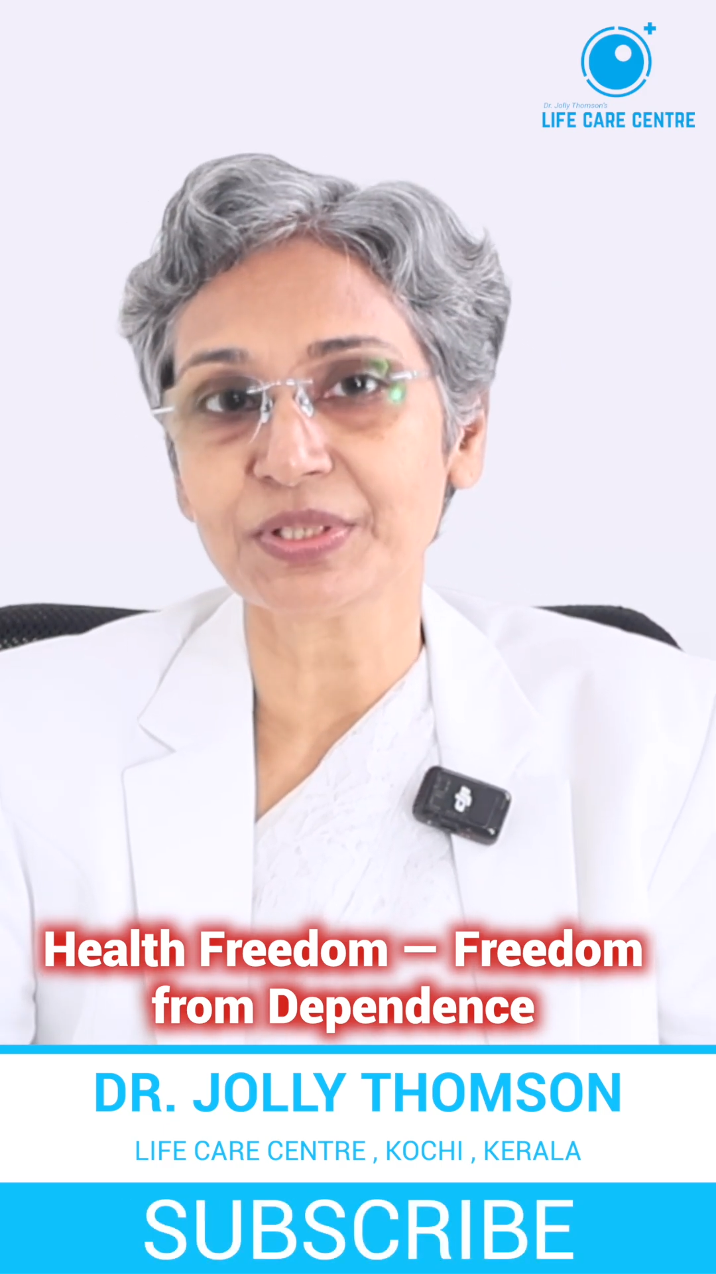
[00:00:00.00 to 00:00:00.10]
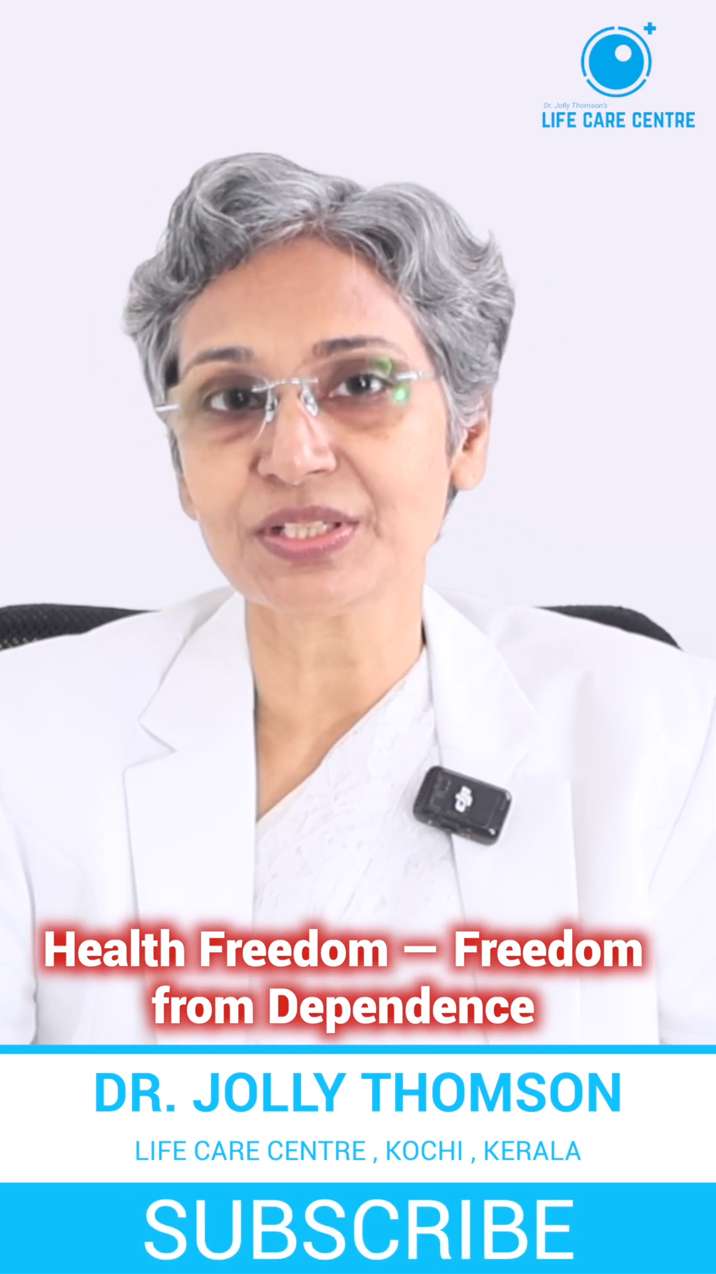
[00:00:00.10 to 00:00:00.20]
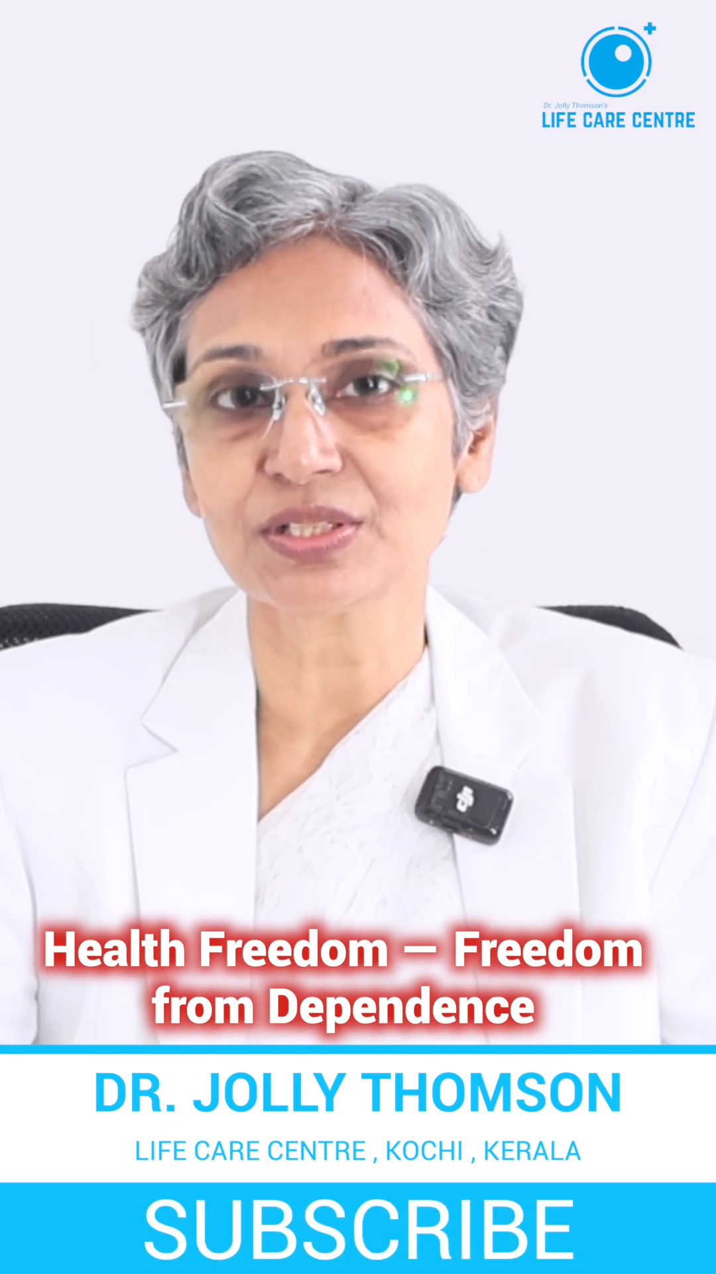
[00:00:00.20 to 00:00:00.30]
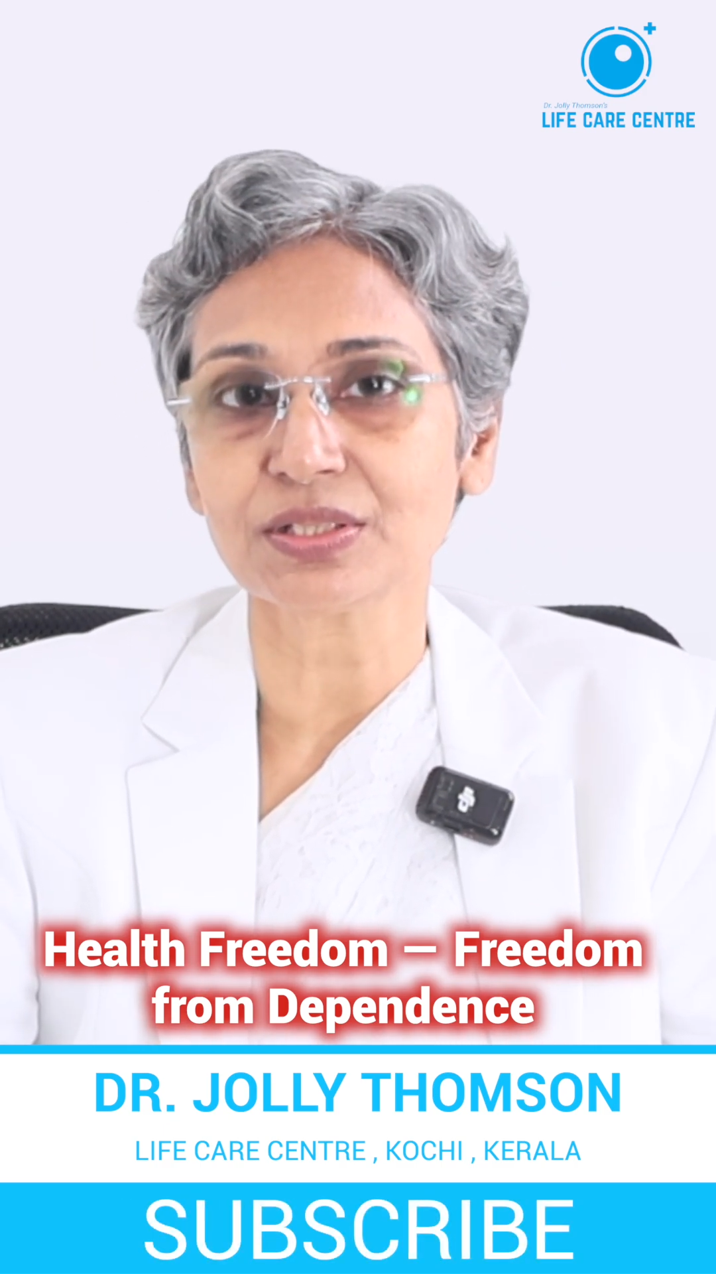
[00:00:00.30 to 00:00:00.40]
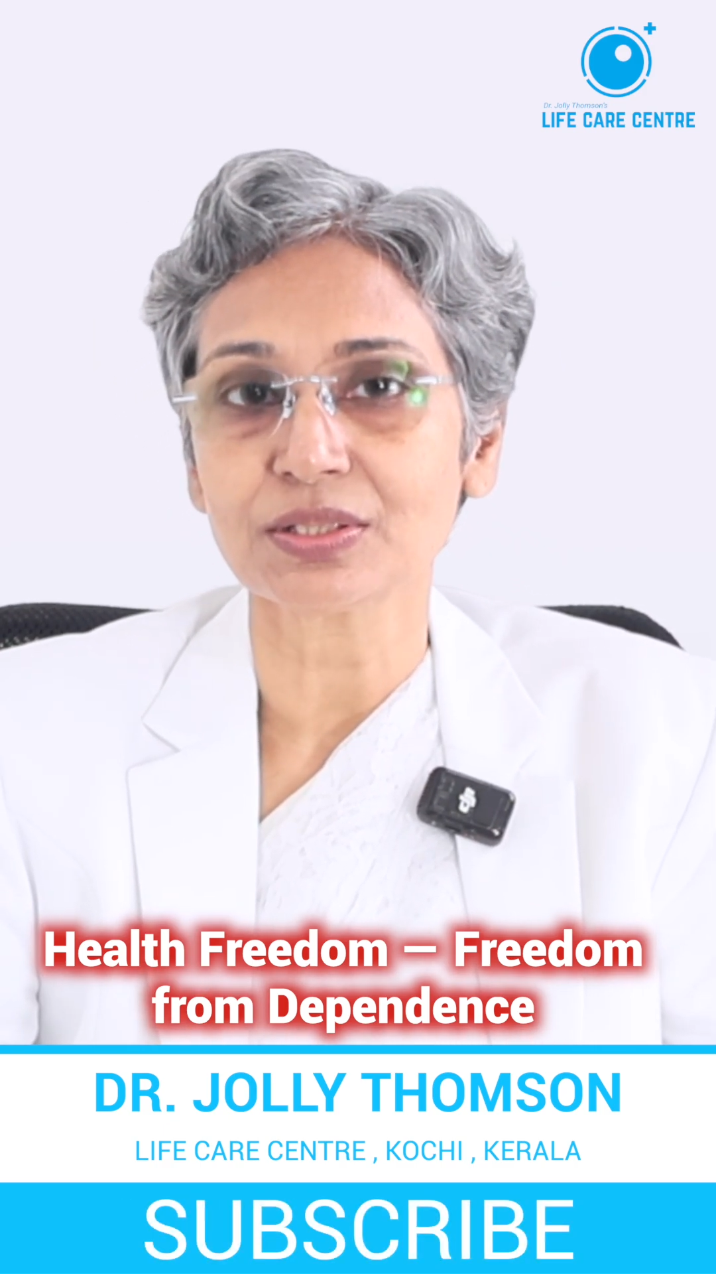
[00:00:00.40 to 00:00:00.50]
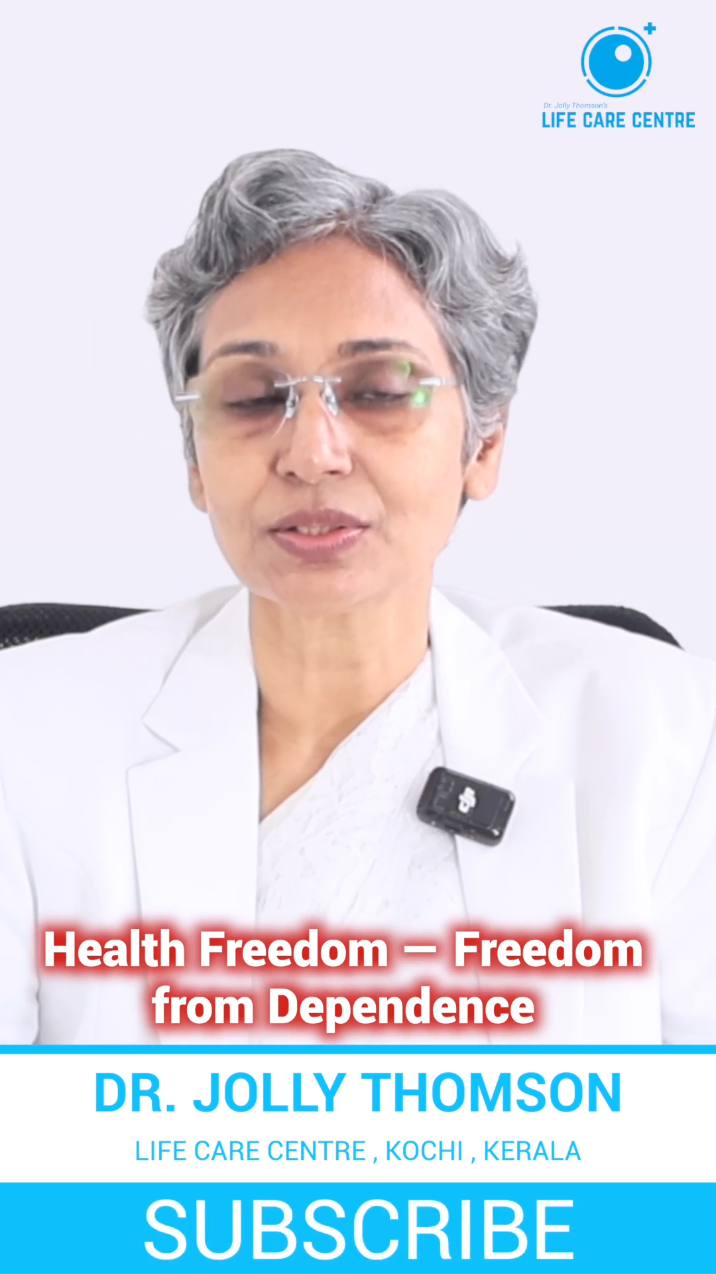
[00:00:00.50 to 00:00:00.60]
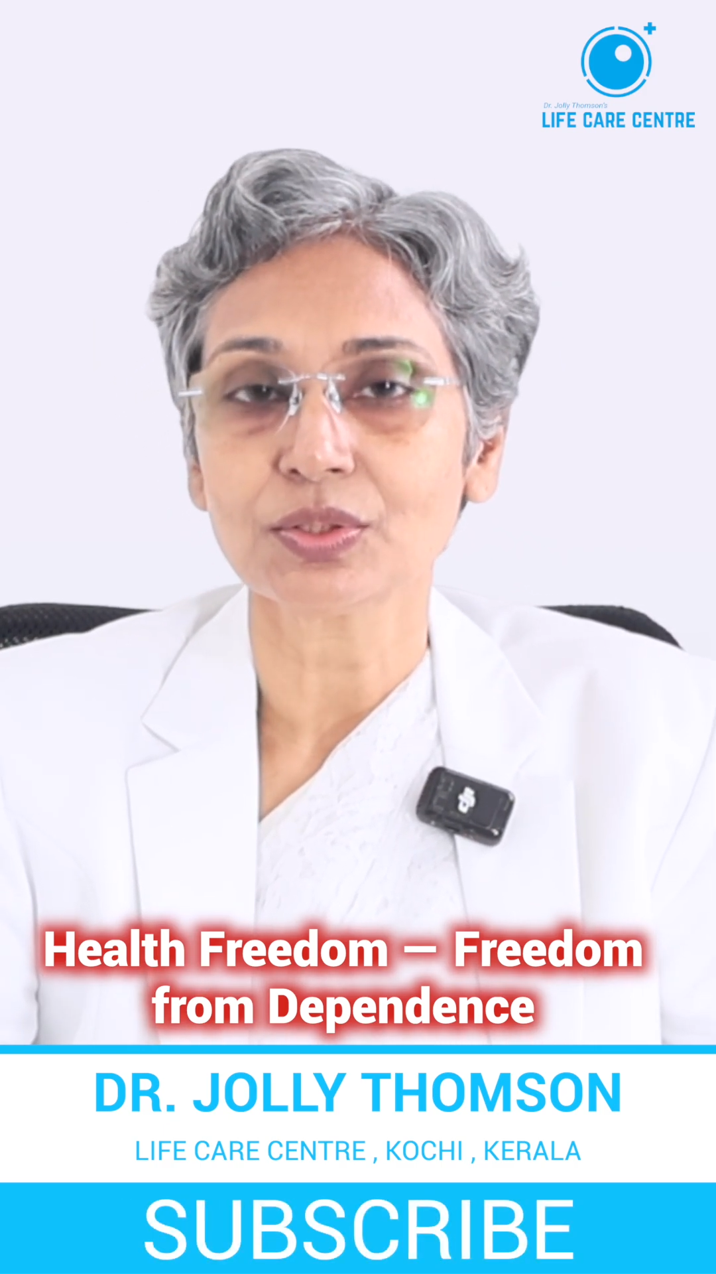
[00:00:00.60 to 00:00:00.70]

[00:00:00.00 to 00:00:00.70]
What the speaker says: patient,